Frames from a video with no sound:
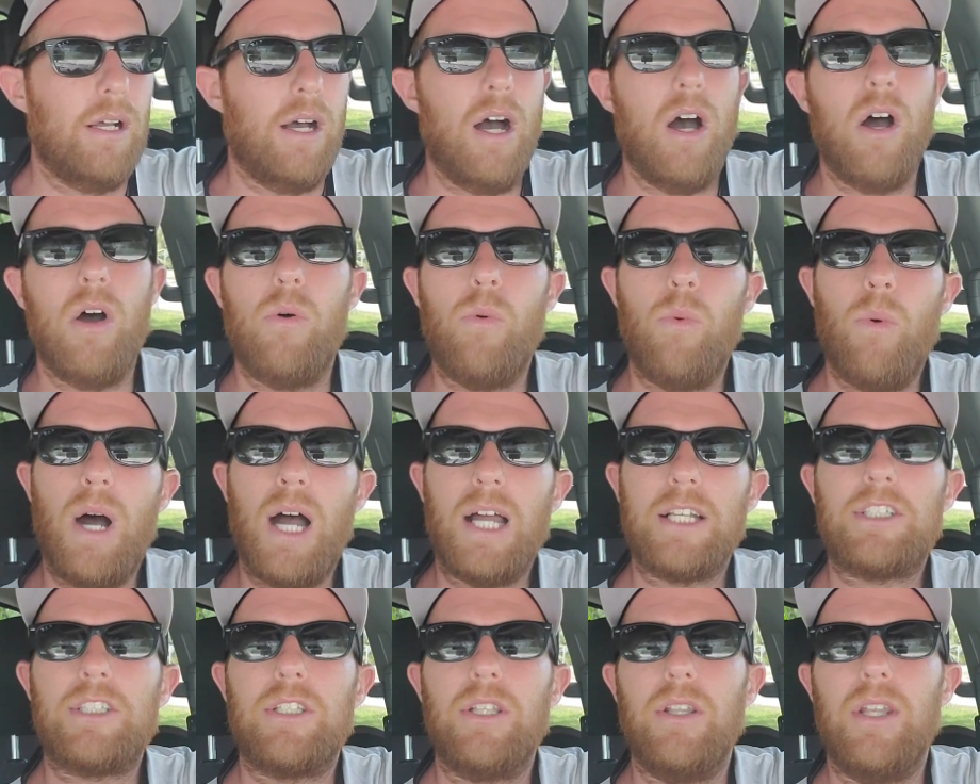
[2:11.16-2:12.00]
Oh,
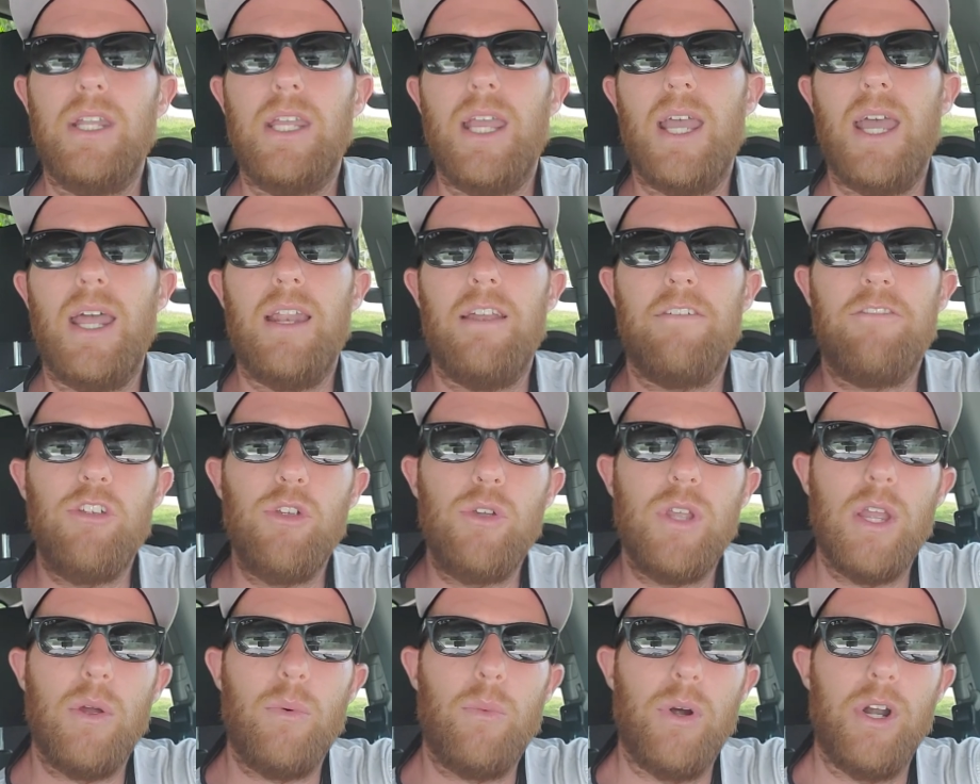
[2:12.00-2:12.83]
watch till the end. If you
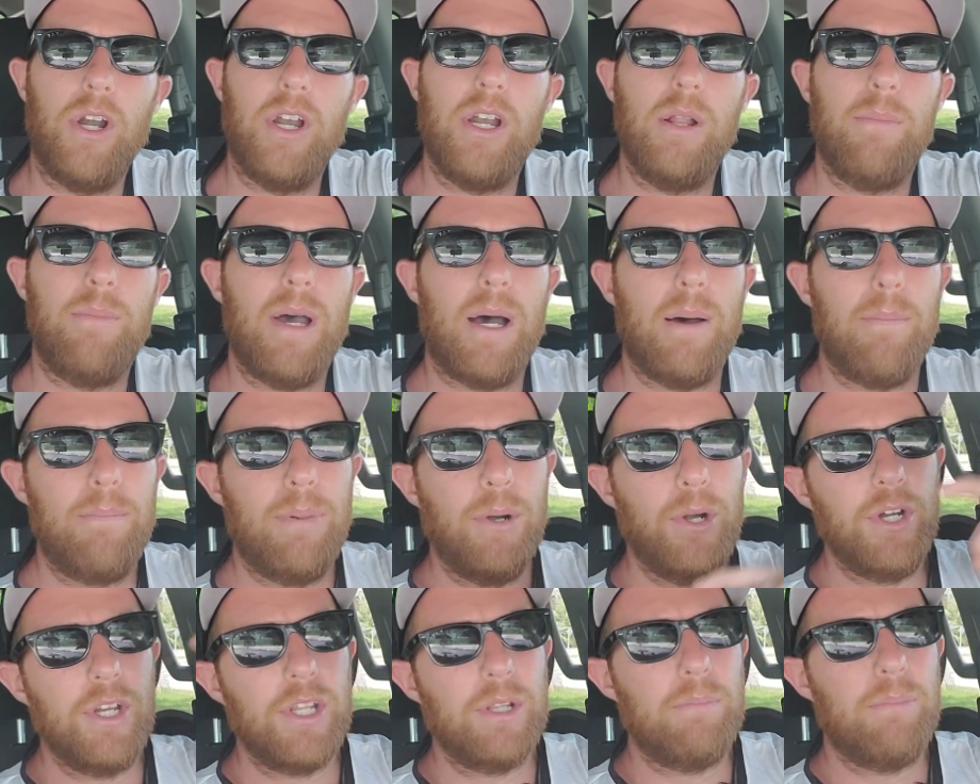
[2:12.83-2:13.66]
get worried about
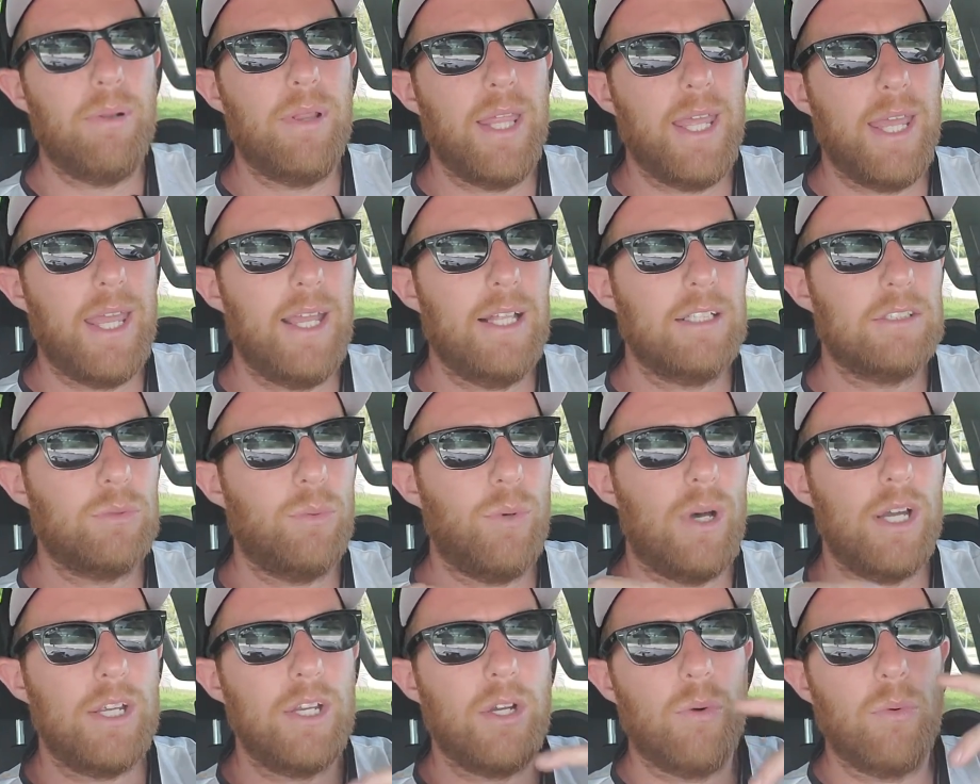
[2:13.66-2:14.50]
burning plants
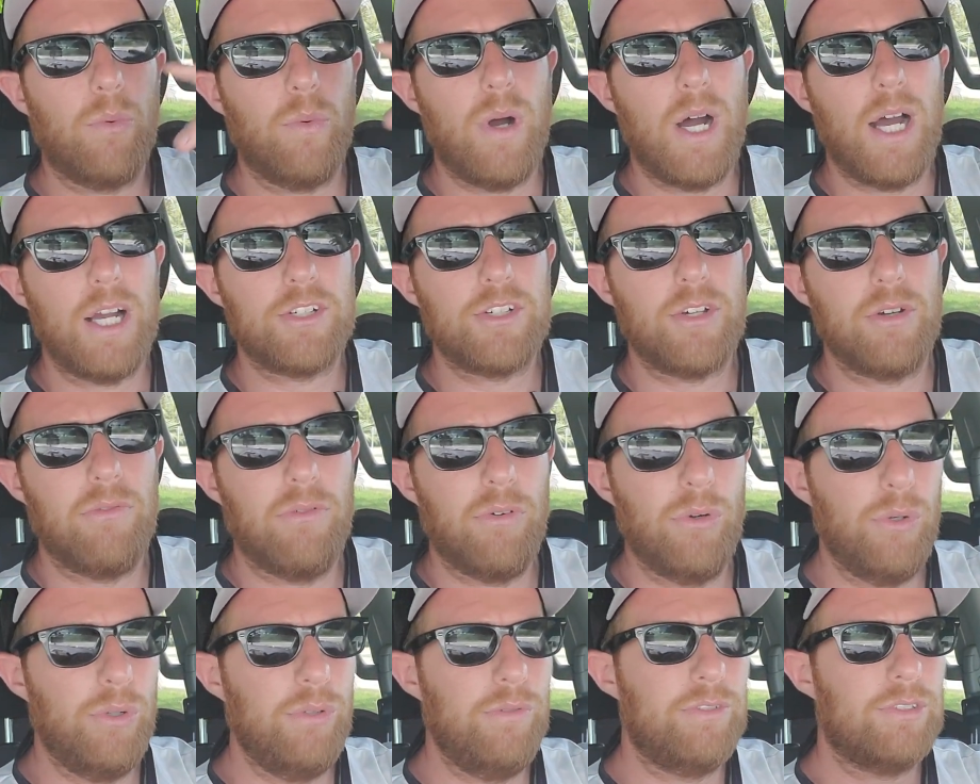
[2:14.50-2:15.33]
while you're washing
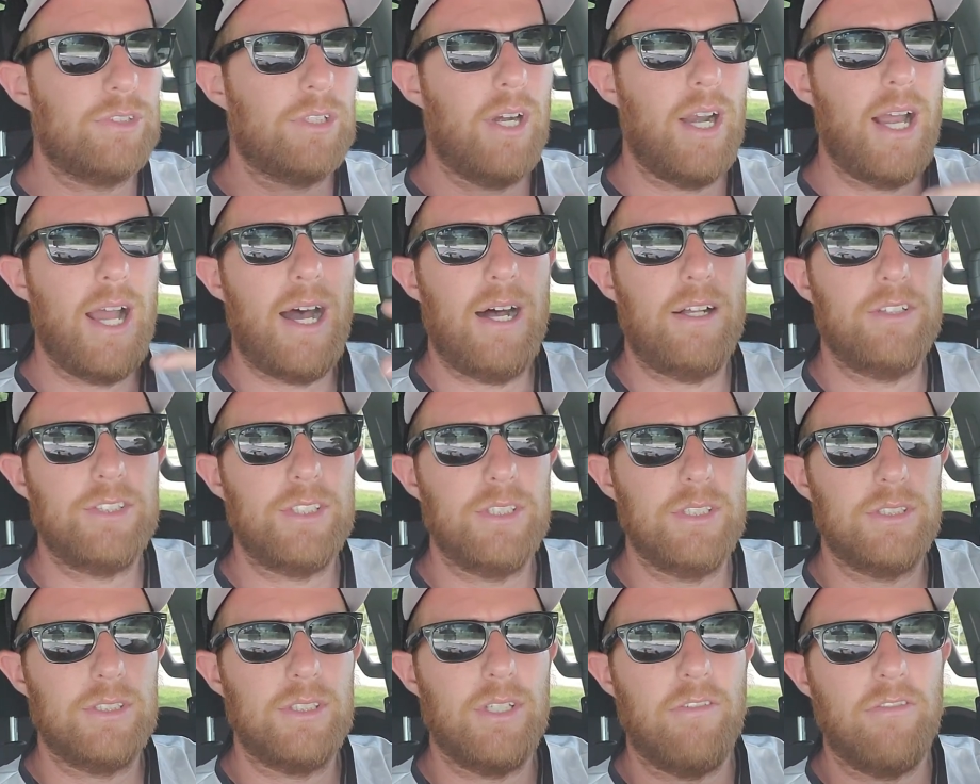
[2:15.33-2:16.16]
roofs or
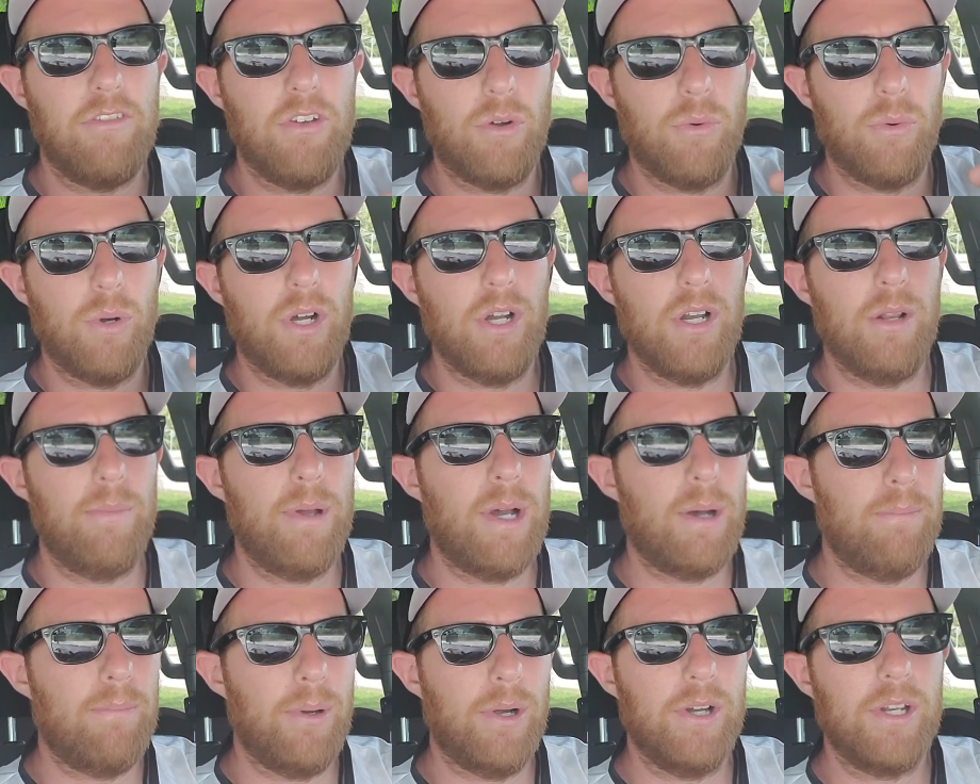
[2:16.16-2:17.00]
houses, if you're worried
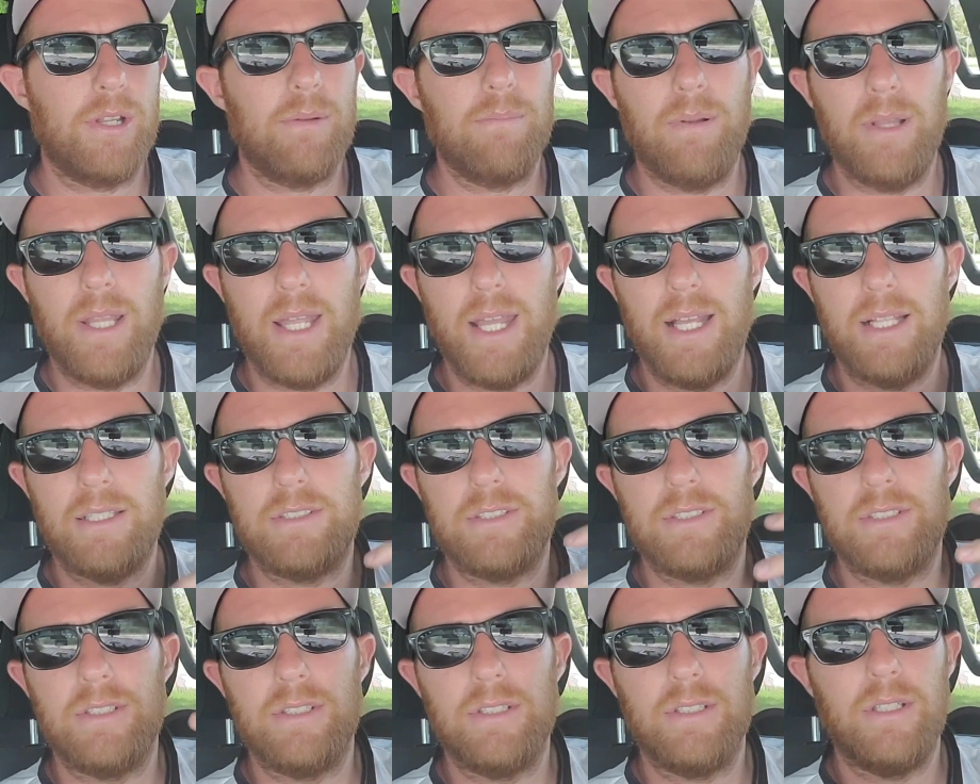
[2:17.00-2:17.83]
about burning
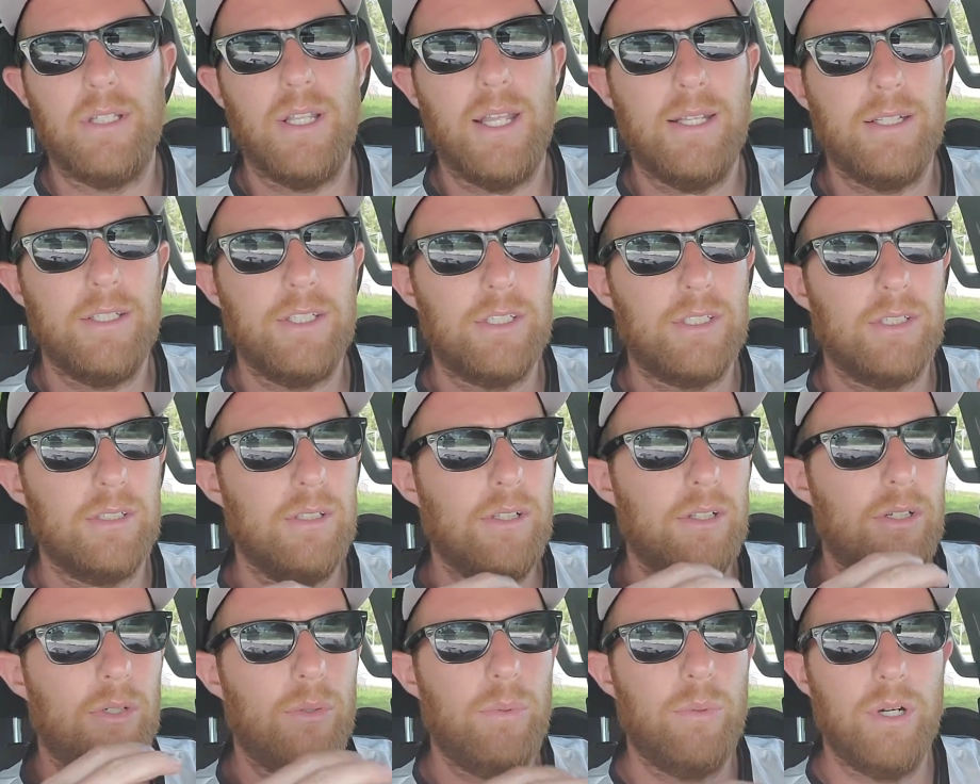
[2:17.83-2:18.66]
plants and and you're a
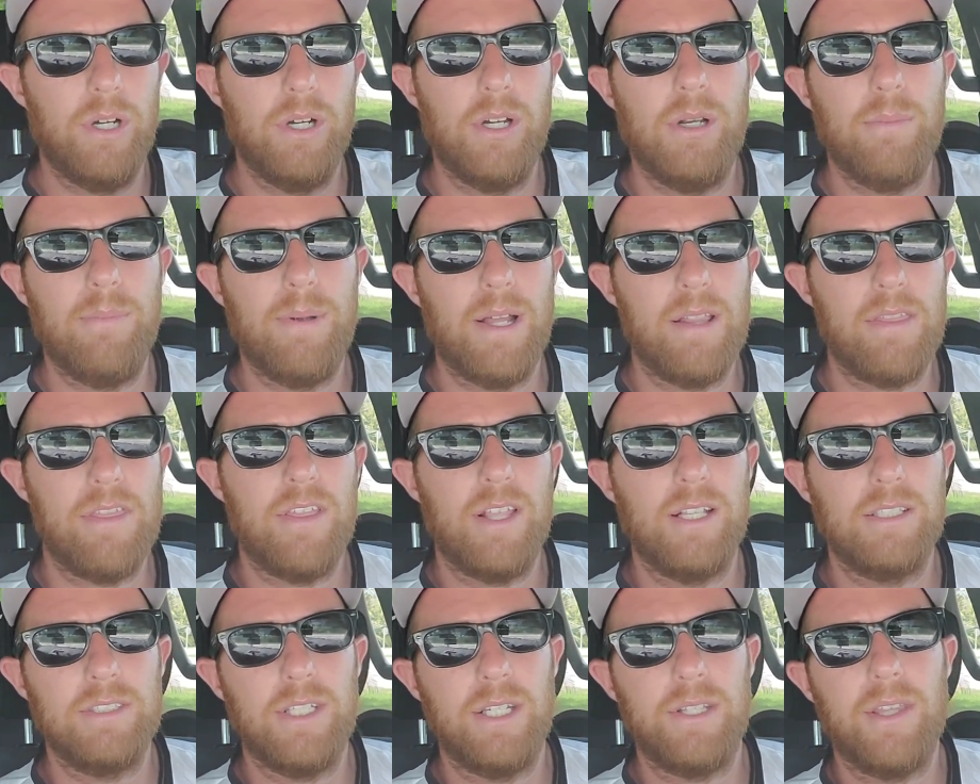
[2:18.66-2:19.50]
little worried about
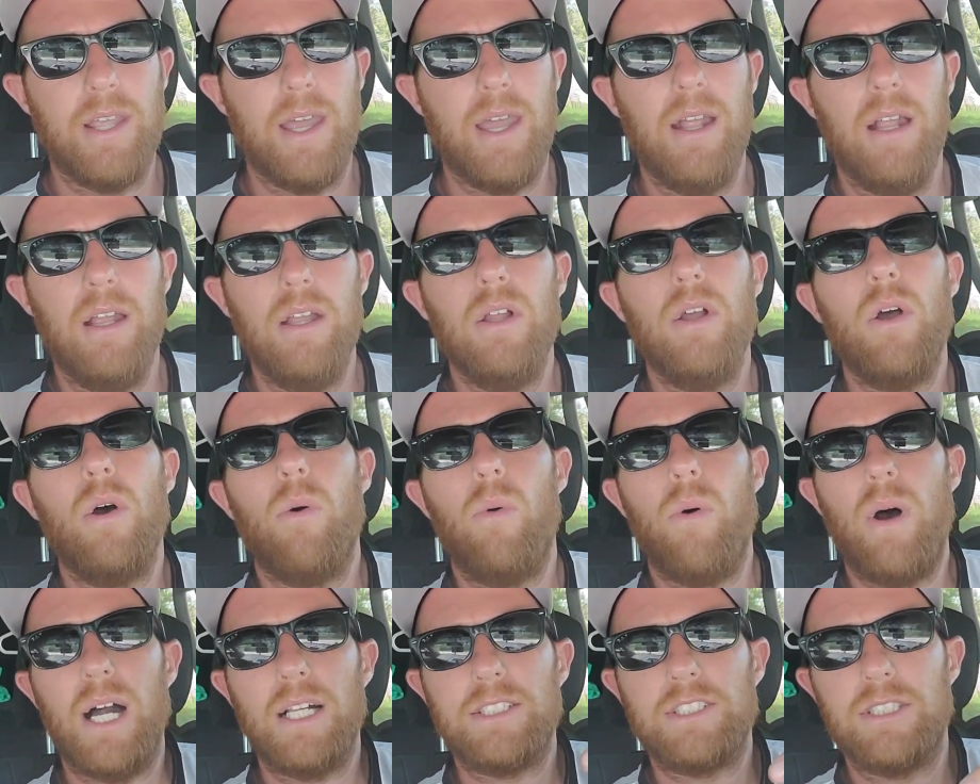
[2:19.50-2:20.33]
things like that,
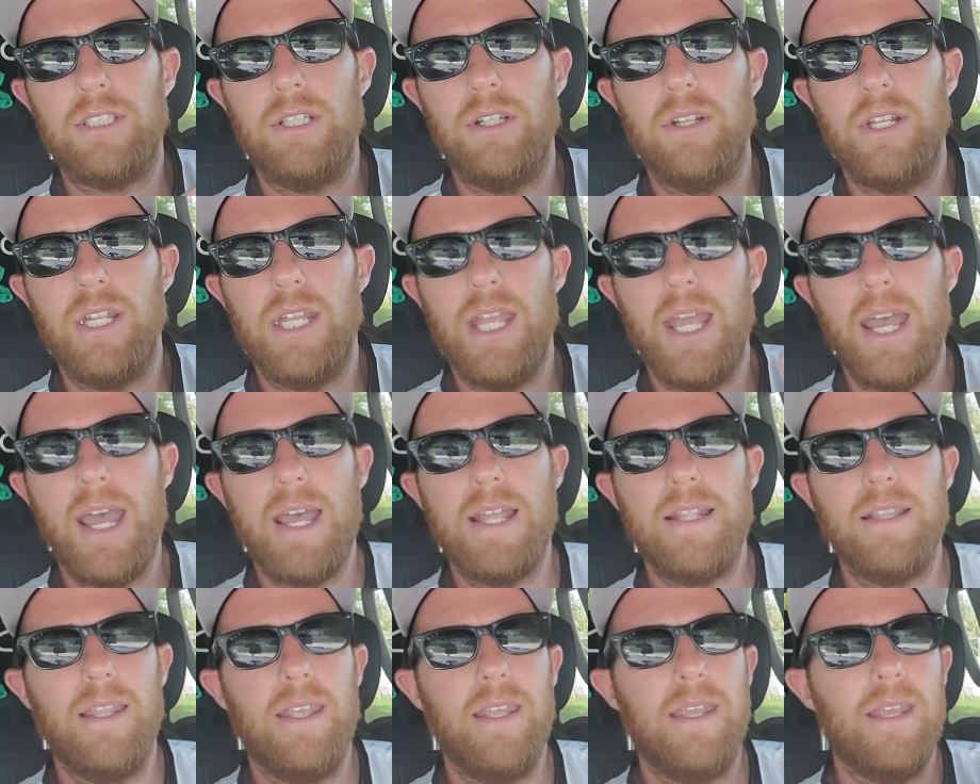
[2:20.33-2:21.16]
watch till the
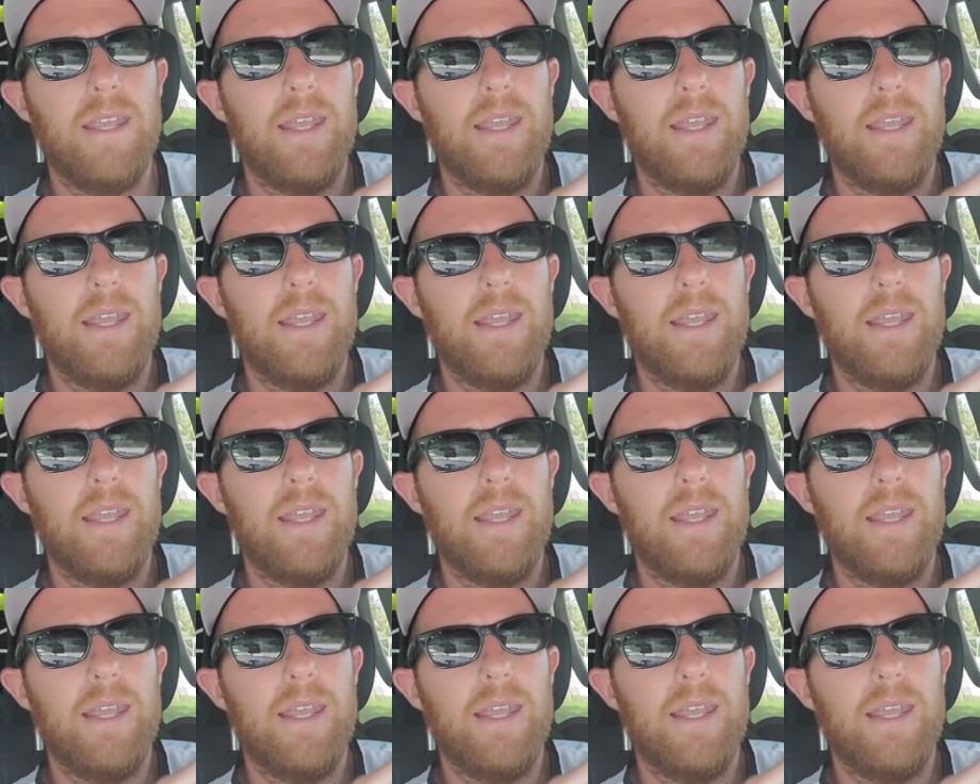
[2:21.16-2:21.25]
end.